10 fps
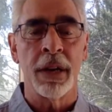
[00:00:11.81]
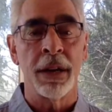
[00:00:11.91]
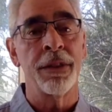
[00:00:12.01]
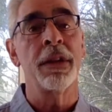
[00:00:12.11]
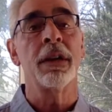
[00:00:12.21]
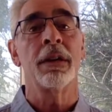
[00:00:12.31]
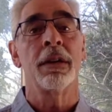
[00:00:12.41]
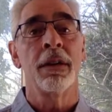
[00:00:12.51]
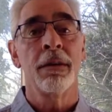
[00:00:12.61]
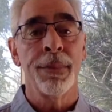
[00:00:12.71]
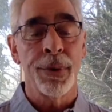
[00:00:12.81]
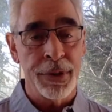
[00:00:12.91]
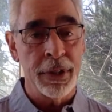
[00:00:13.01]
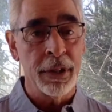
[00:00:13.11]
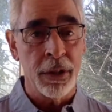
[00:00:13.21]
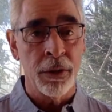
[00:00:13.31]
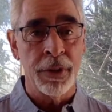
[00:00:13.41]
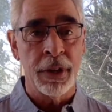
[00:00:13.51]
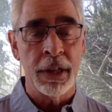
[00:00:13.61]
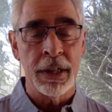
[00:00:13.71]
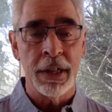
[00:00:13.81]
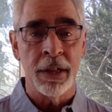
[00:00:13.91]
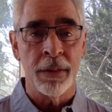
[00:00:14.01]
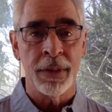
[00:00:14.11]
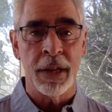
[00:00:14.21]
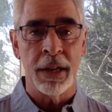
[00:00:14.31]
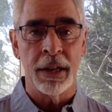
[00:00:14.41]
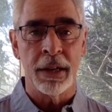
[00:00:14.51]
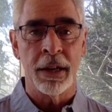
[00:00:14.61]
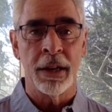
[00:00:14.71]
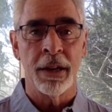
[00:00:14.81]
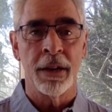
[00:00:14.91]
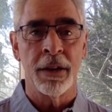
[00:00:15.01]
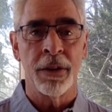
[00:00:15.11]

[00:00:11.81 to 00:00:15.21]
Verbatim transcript: I think mostly a COVID 19 update uh,